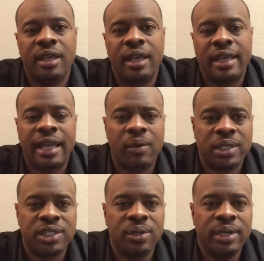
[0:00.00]
and how I
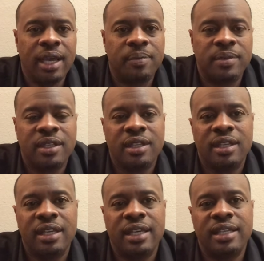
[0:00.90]
showed up.
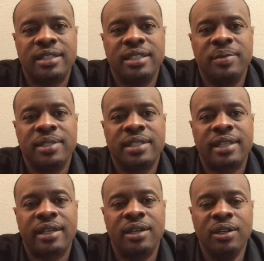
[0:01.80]
And she was just
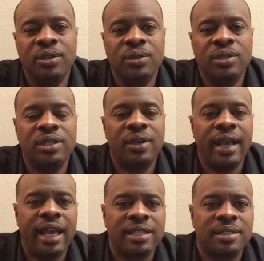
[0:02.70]
like, oh, I
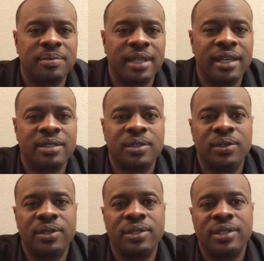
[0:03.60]
had some things
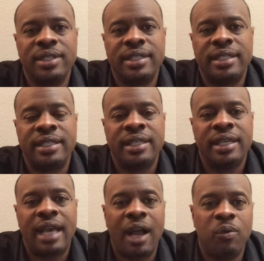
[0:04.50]
going on and
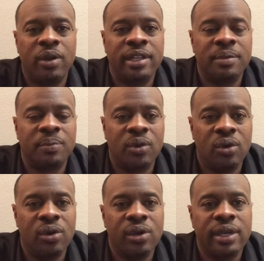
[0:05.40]
I wanted
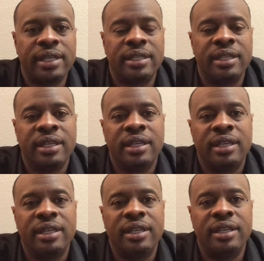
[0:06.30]
more, and
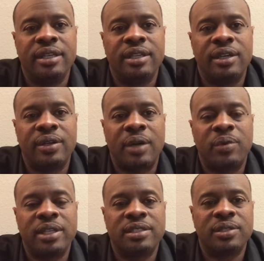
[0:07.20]
I
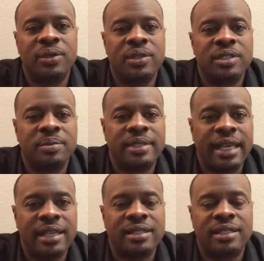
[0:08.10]
wanted to go on some
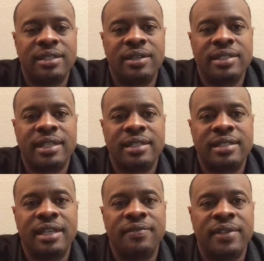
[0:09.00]
dates and all this other
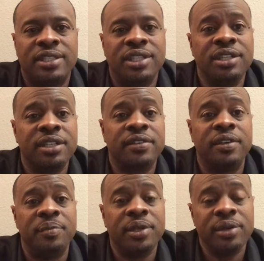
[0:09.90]
stuff. And she could have
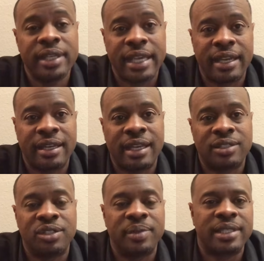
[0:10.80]
communicated that
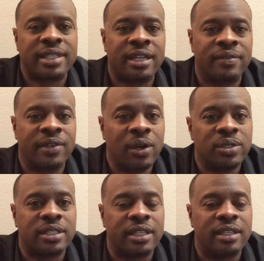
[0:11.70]
to me instead of
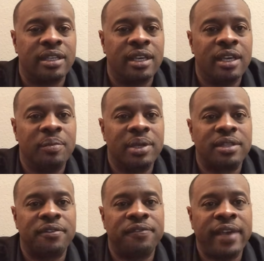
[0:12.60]
ghosting. But
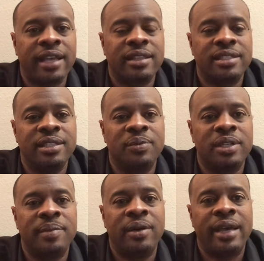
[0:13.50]
the fact that she went
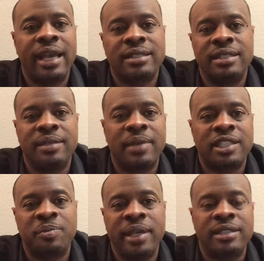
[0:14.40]
about exiting my
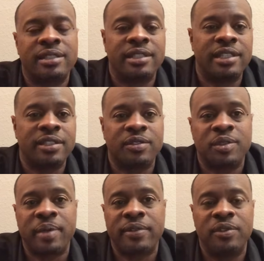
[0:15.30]
space in a
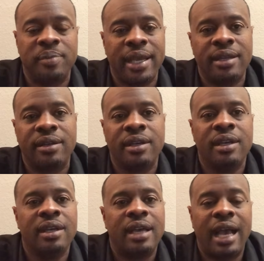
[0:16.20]
disrespectful manner,
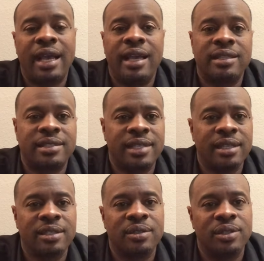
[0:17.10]
I had to
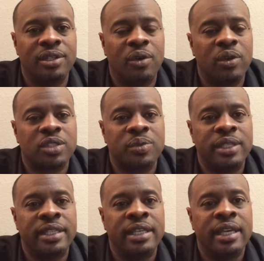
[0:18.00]
tell her, once
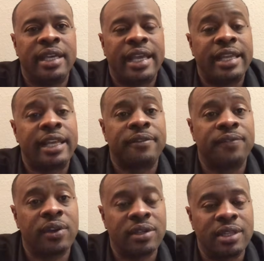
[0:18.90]
we
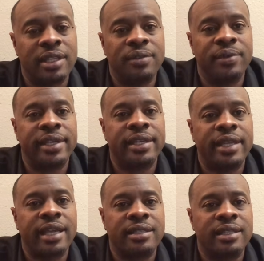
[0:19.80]
inadvertently
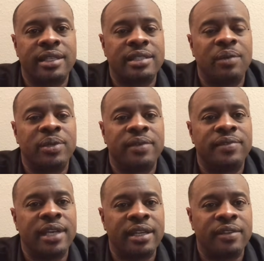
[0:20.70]
reconnected, because I wouldn't have
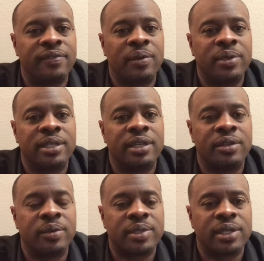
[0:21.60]
done it if I would have
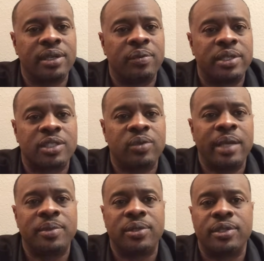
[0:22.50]
known it was her. I wouldn't have
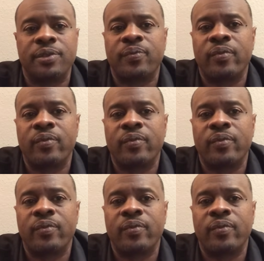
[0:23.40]
swiped on her.